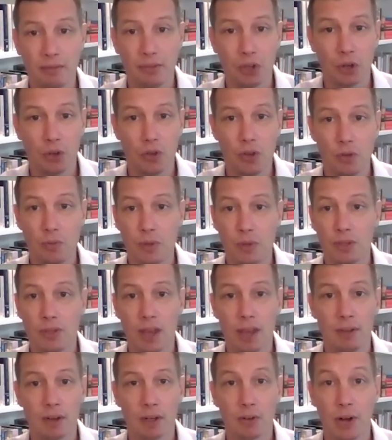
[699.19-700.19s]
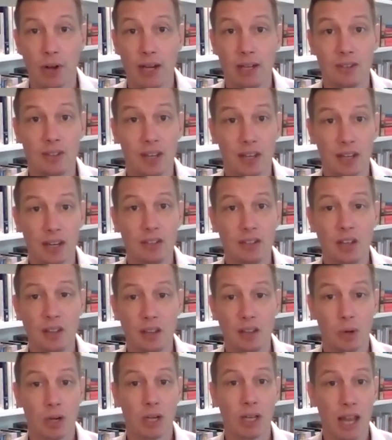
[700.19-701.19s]
So humans have a great dignity
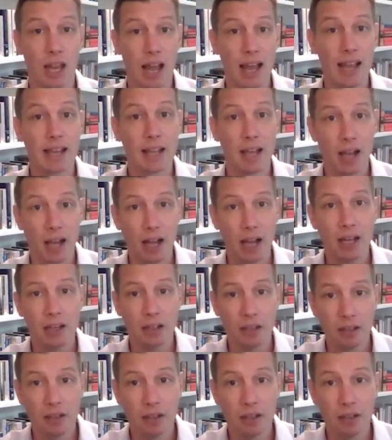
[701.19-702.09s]
that we're like God.